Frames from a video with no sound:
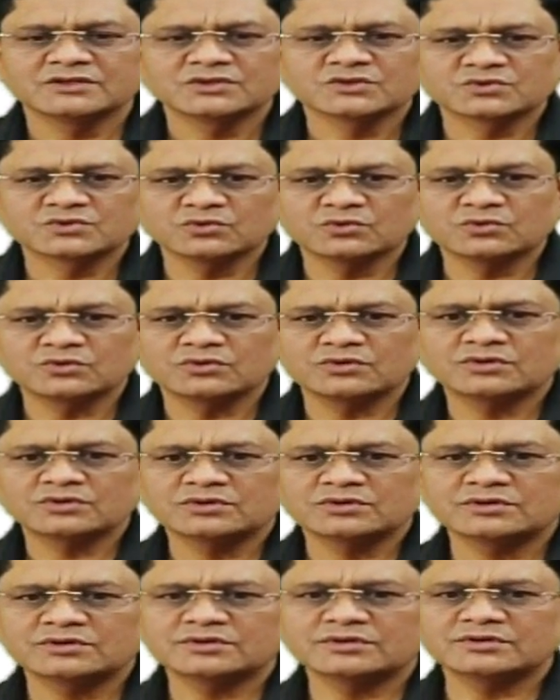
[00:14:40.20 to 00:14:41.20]
So
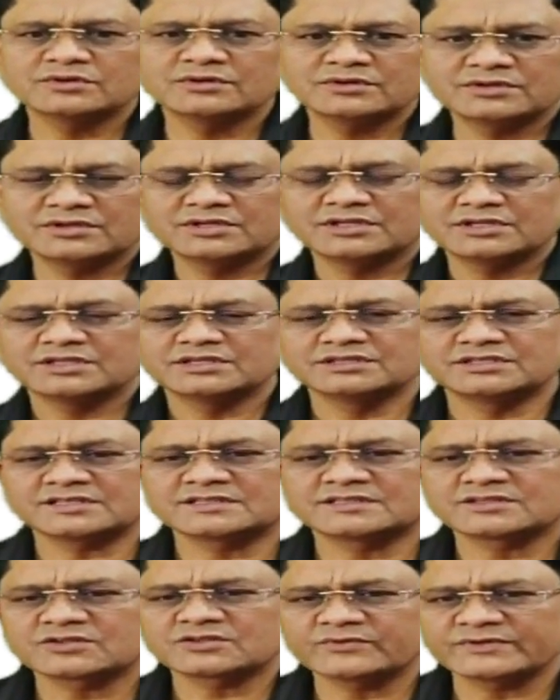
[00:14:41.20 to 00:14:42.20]

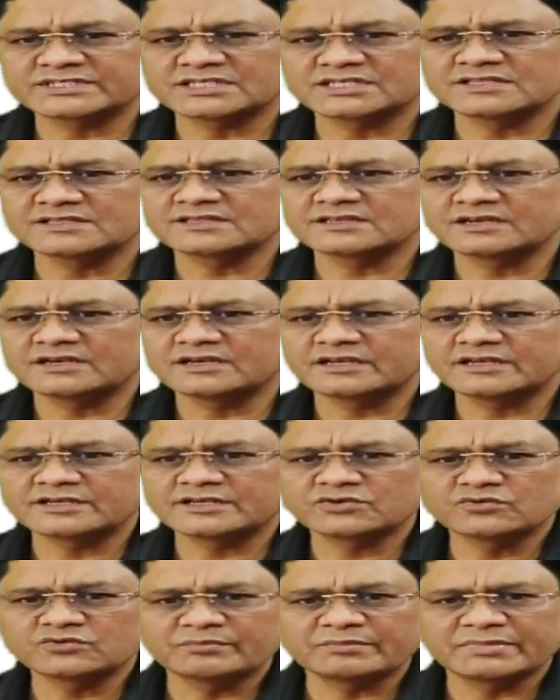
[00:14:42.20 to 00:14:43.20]
this question is
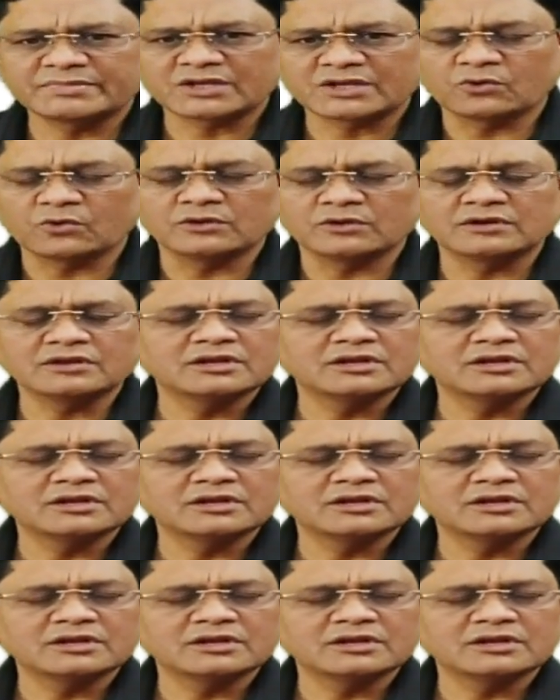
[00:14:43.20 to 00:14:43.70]
related to parole.